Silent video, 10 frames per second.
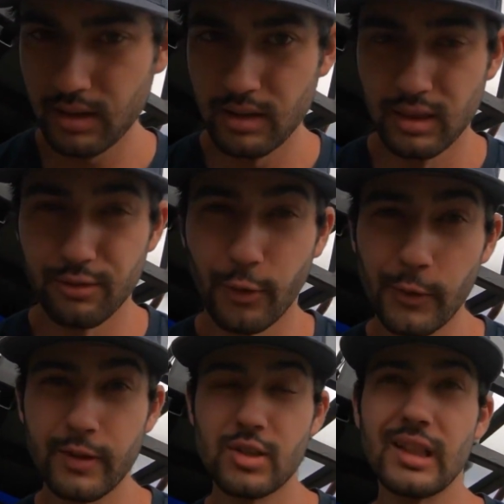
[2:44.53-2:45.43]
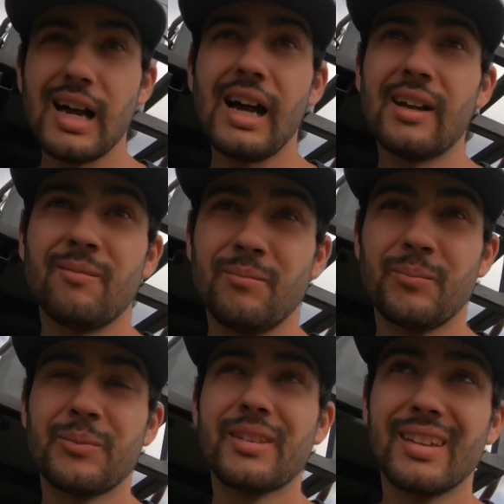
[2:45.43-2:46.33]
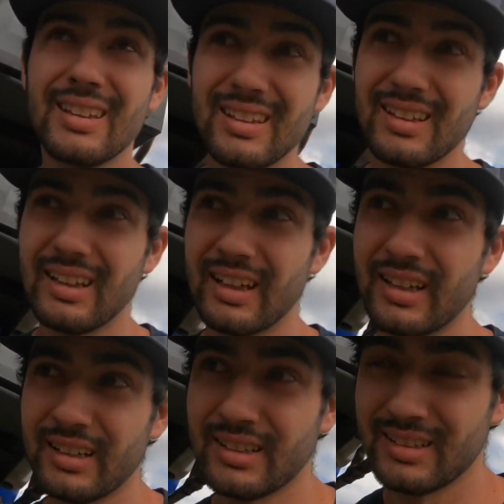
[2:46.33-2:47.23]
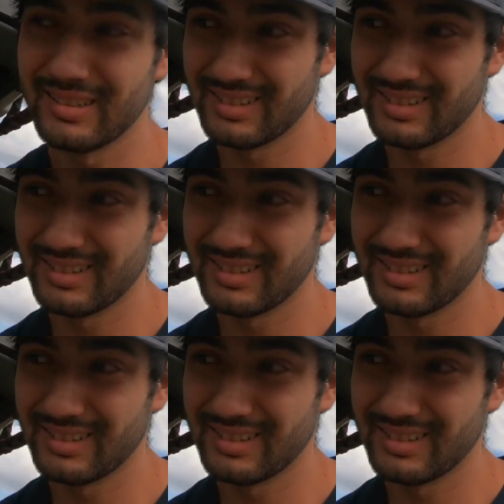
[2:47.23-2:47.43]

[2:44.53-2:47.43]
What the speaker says: the 4th of July, and